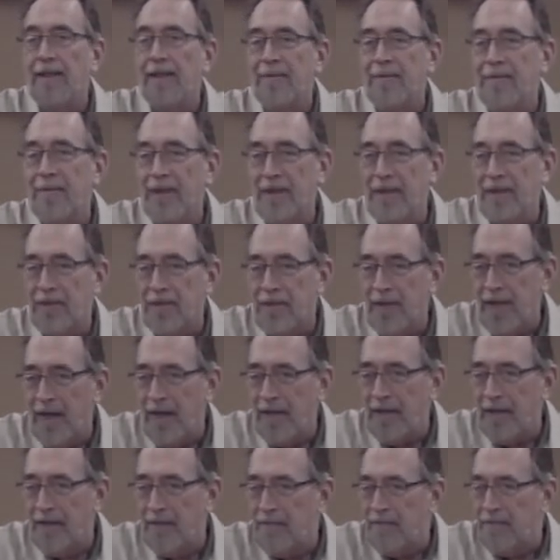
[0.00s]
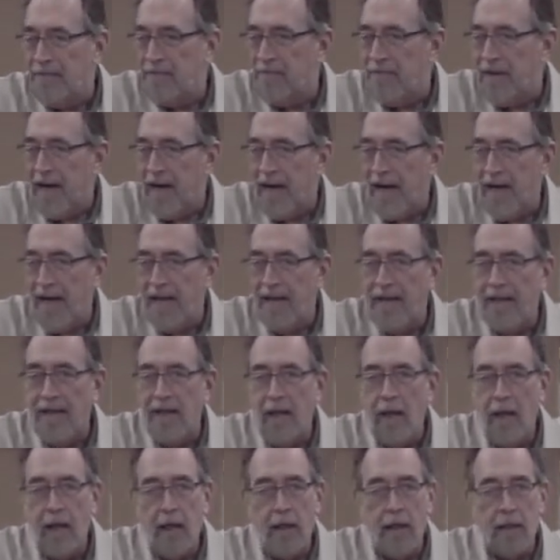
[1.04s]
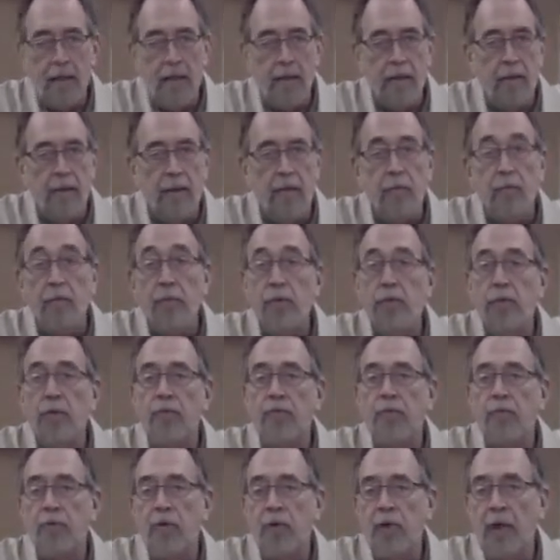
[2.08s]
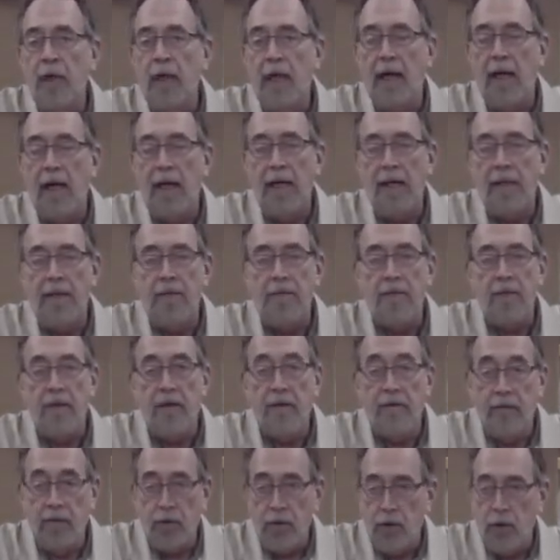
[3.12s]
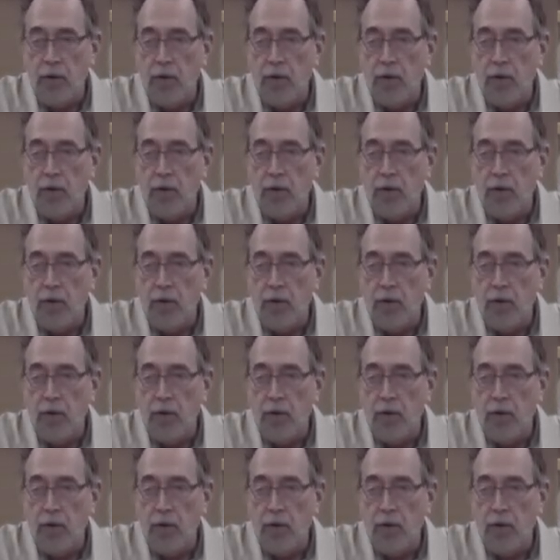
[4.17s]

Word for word: but it's got the fine, elegant, beautiful lines of a